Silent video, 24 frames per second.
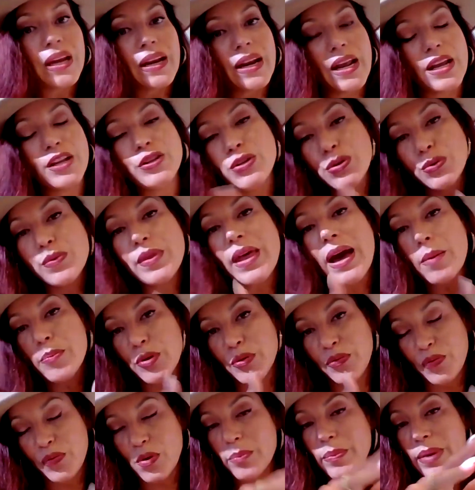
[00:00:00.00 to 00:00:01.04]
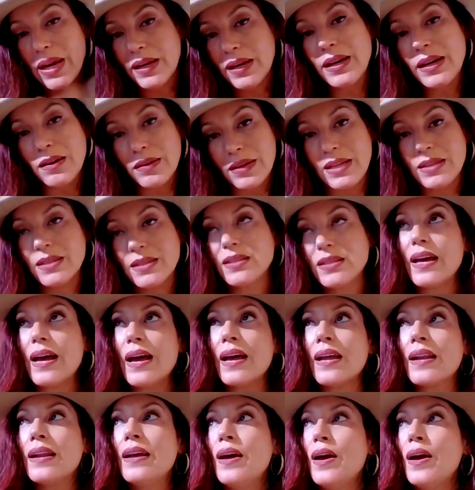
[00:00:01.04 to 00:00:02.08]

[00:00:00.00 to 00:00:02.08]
and I do that before bed, and I'll get to that.